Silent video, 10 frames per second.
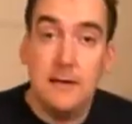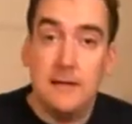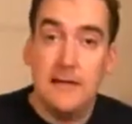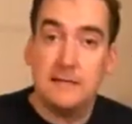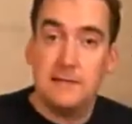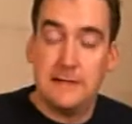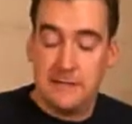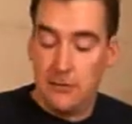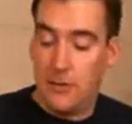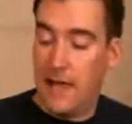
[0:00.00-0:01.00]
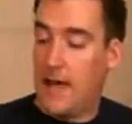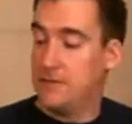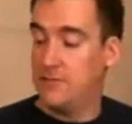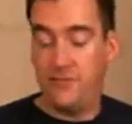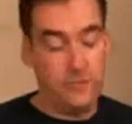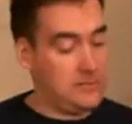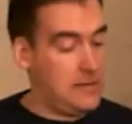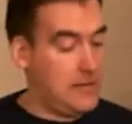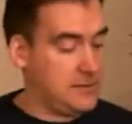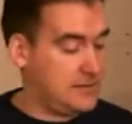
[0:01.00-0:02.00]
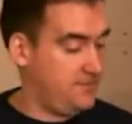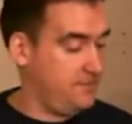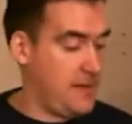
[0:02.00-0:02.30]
Next, let's look at the fuselage.